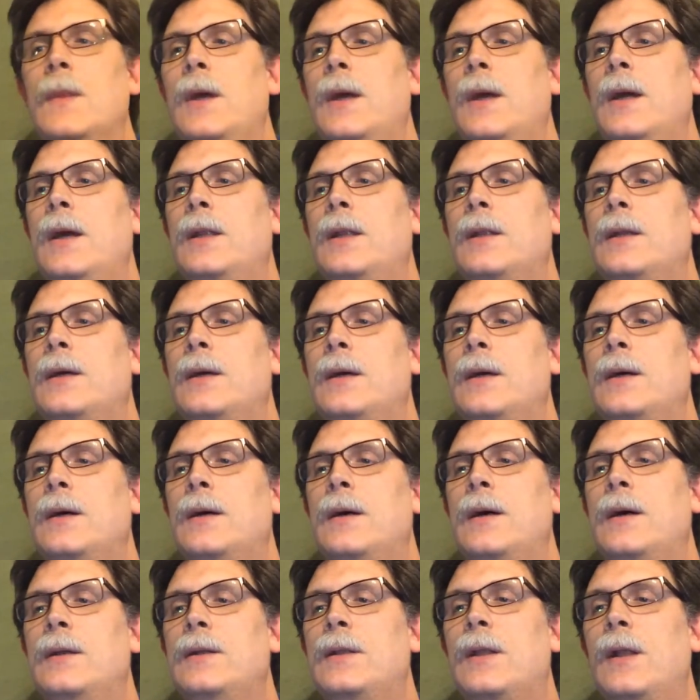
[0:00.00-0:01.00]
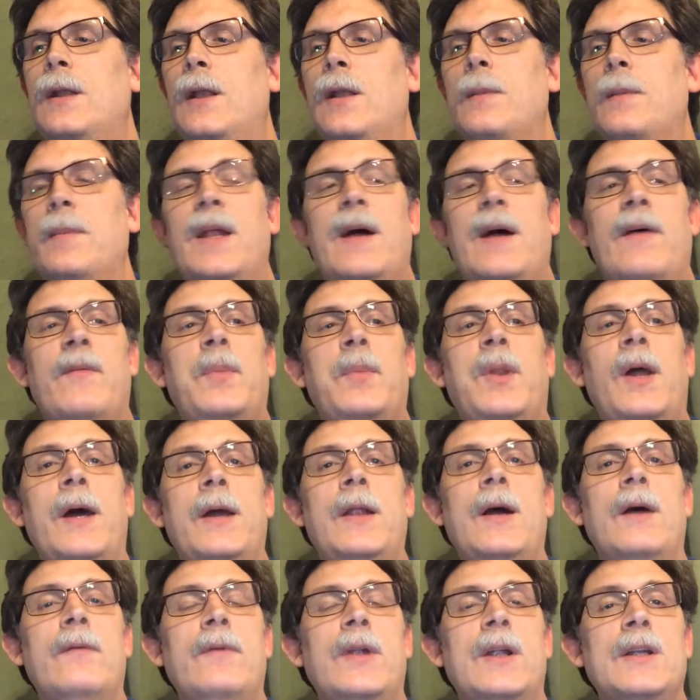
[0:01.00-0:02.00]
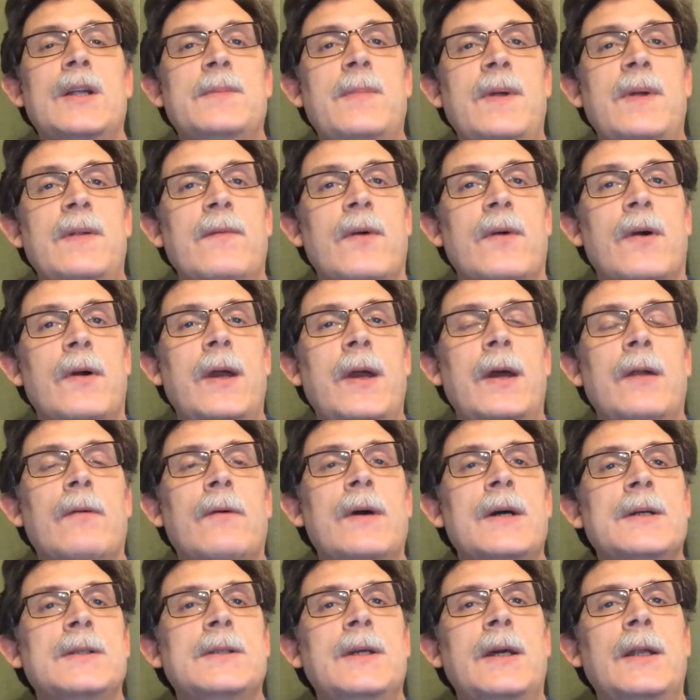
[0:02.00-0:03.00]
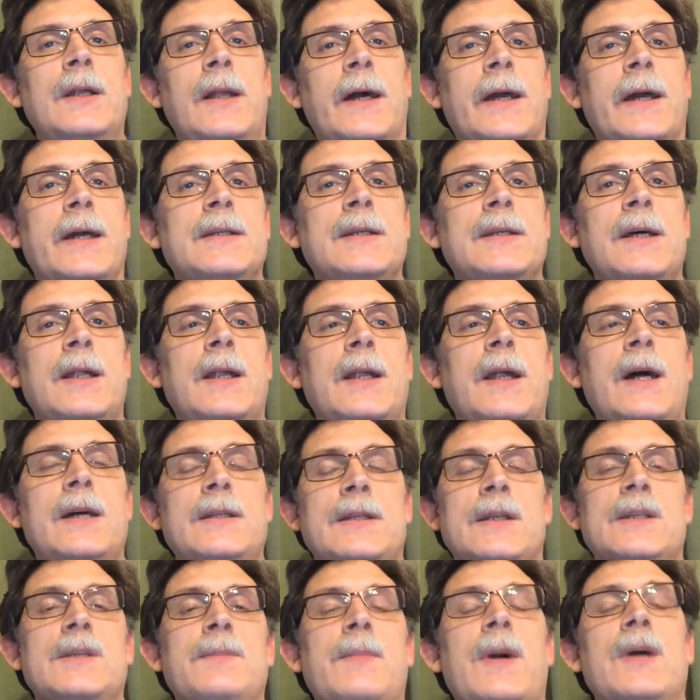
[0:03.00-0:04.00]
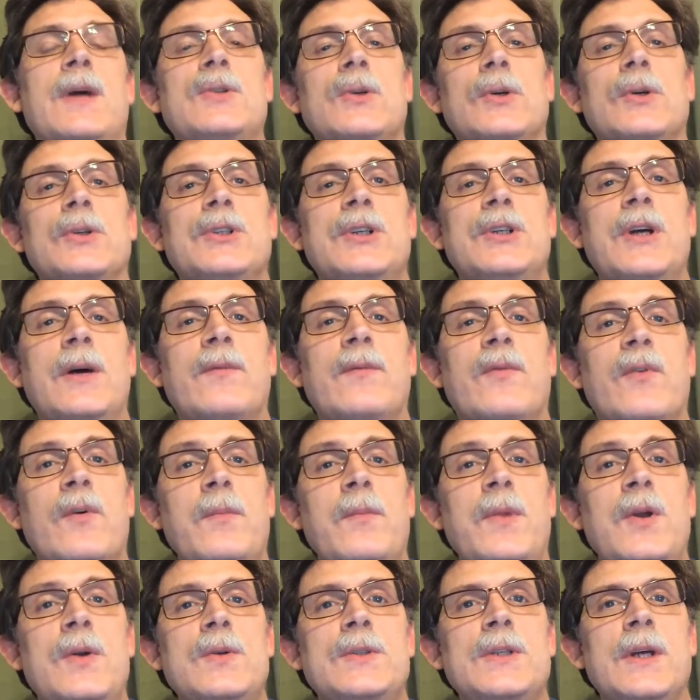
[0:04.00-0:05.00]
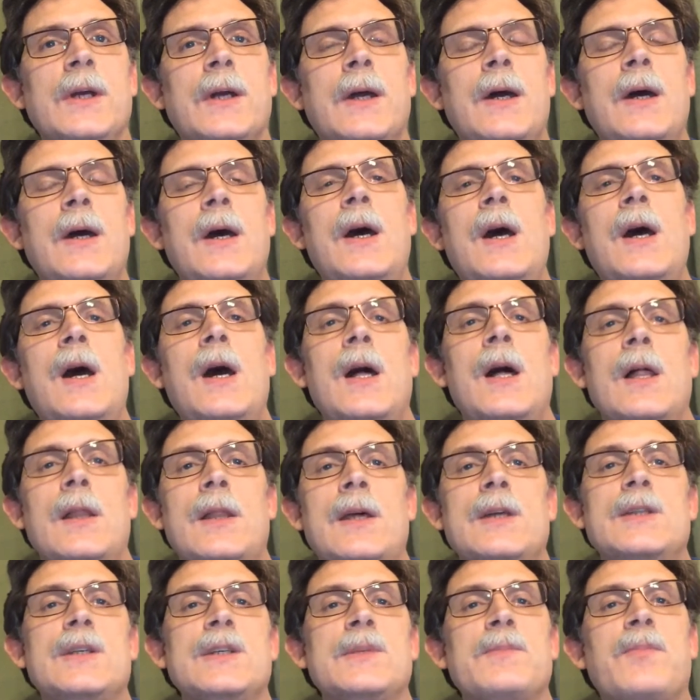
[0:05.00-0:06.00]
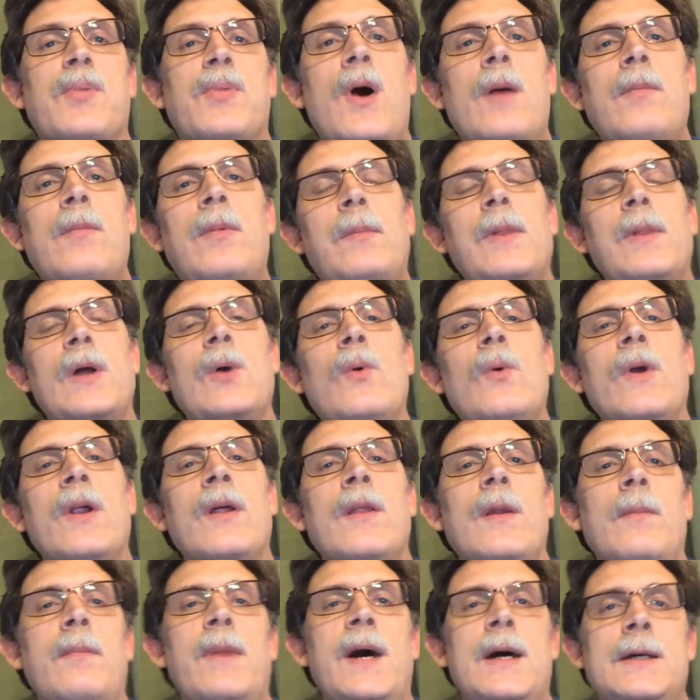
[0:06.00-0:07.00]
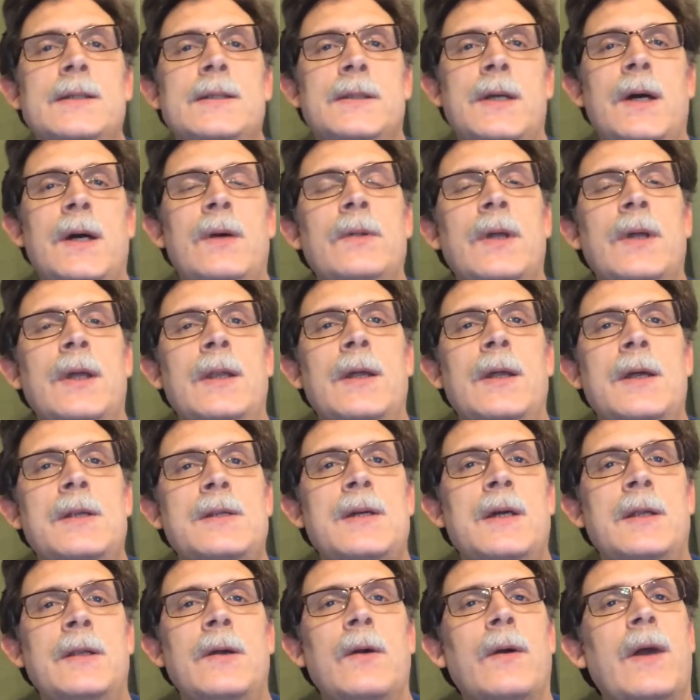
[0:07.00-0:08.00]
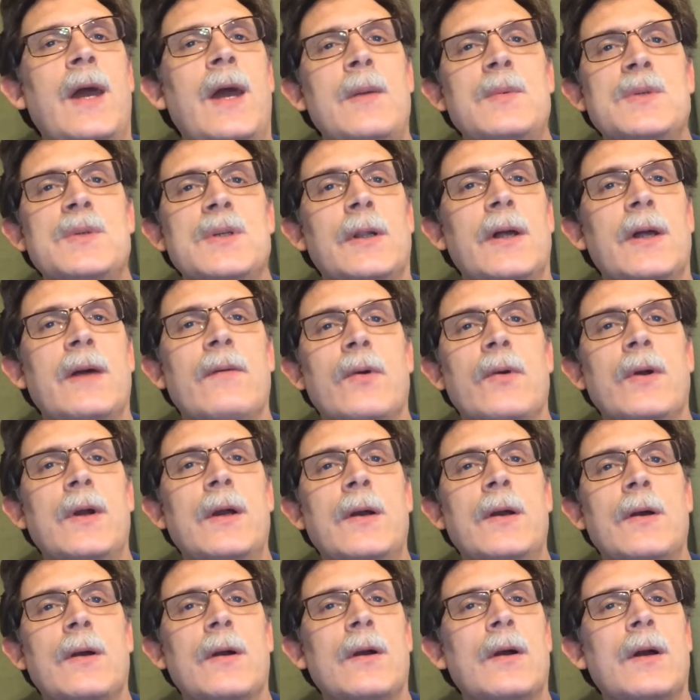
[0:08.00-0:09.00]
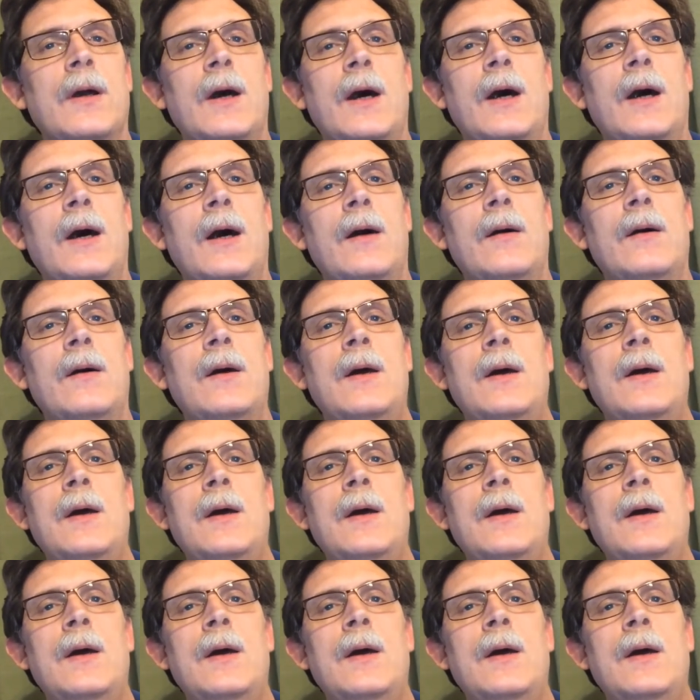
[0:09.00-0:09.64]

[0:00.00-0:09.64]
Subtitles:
The little bit I've played of it, it's been very interesting. Like I said, it has a special chip for music. This is probably one of the best sounding Nintendo games you'll ever hear.